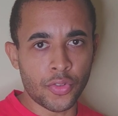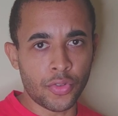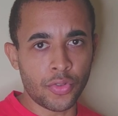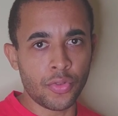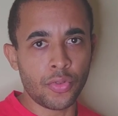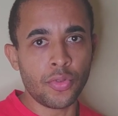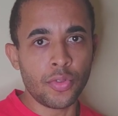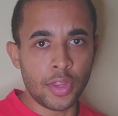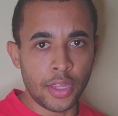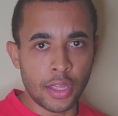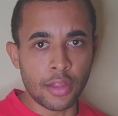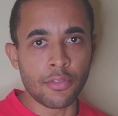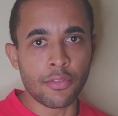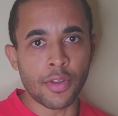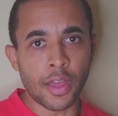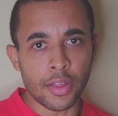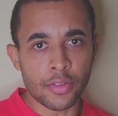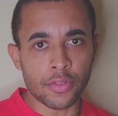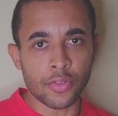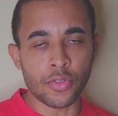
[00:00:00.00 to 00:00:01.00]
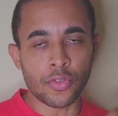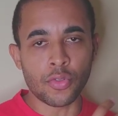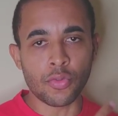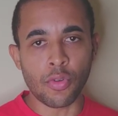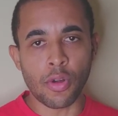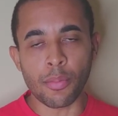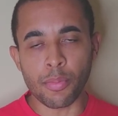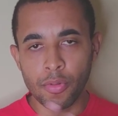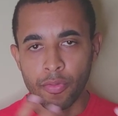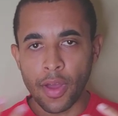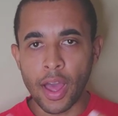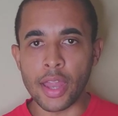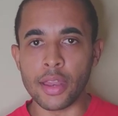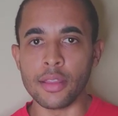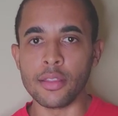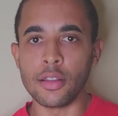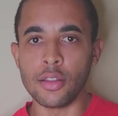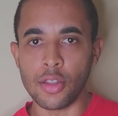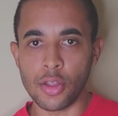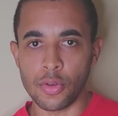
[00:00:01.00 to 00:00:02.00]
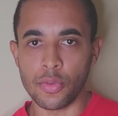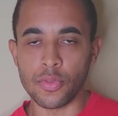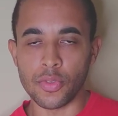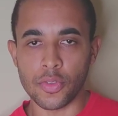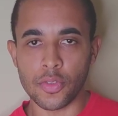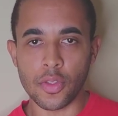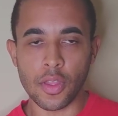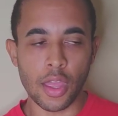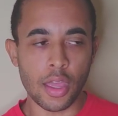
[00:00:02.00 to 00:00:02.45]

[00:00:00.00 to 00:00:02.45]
to the investors who are providing the loans?